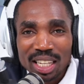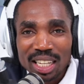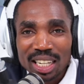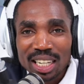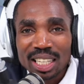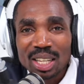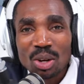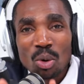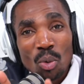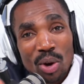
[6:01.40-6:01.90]

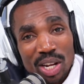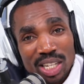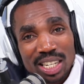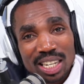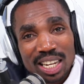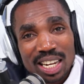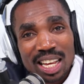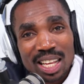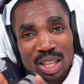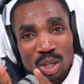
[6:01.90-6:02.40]
Kindiki, which
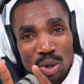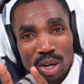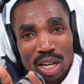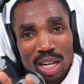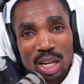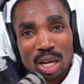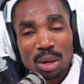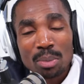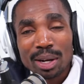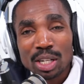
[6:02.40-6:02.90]

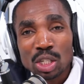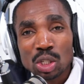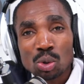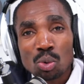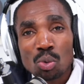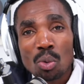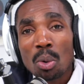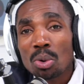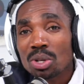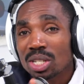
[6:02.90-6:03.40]
Kimani
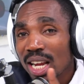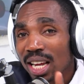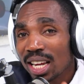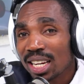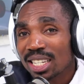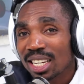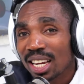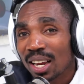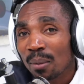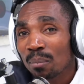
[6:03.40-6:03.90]
Ichung'wah was
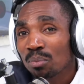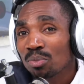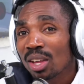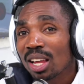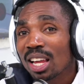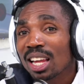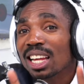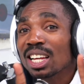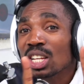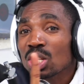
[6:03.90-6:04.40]
targeting,
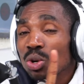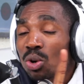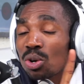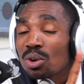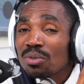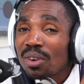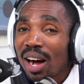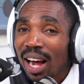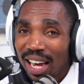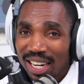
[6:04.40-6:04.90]
is not
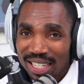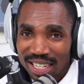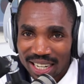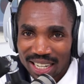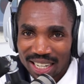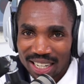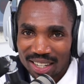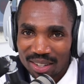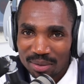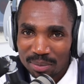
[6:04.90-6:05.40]
vacant
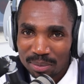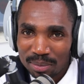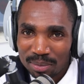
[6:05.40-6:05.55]
again.